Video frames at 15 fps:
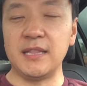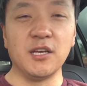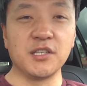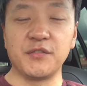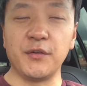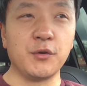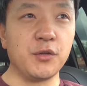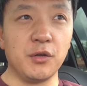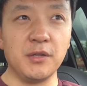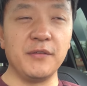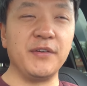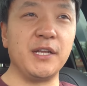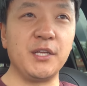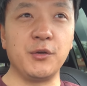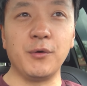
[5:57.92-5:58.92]
And those of you who don't
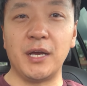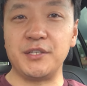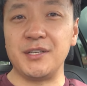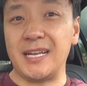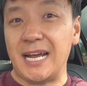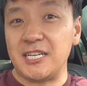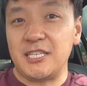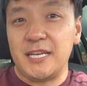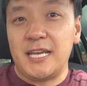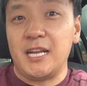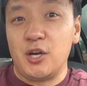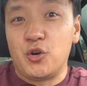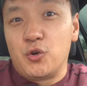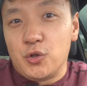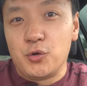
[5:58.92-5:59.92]
live in the US, you can actually get
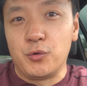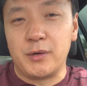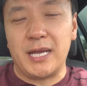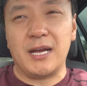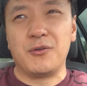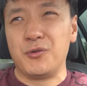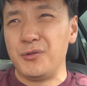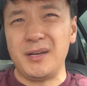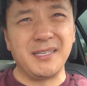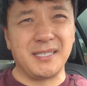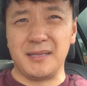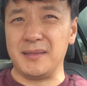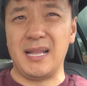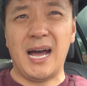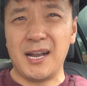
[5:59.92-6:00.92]
a Hulu account. Hulu has
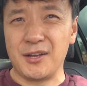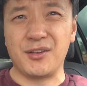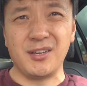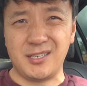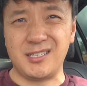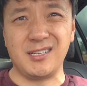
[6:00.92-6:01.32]
a lot of good